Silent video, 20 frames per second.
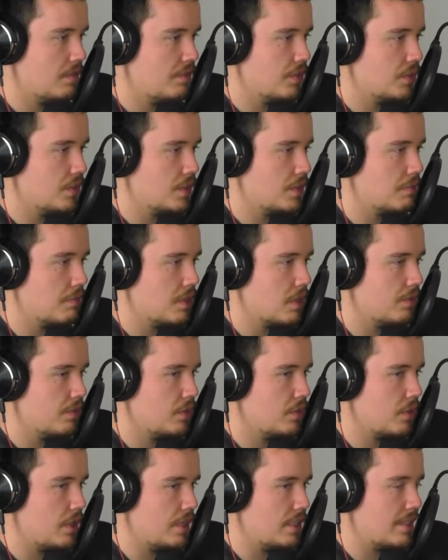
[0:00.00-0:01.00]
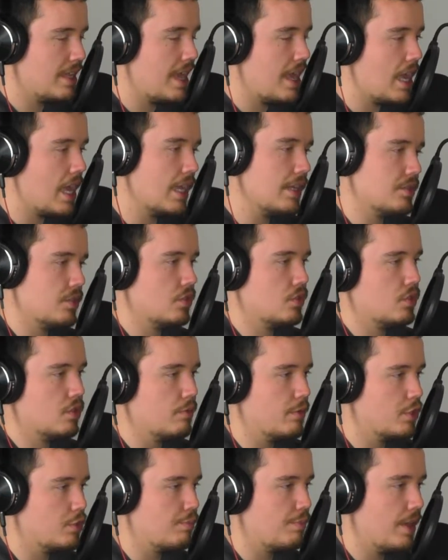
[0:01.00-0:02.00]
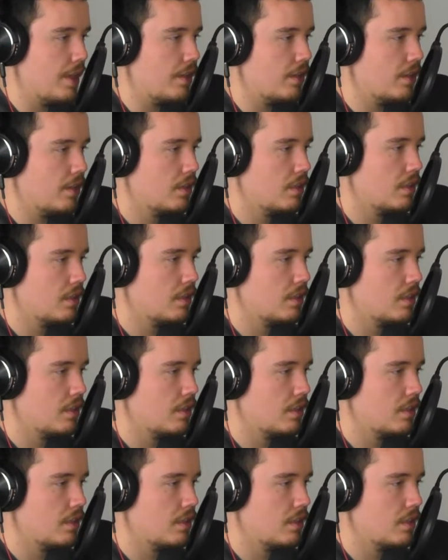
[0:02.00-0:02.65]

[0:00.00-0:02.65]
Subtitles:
versus Marvel. Its highs are so much better.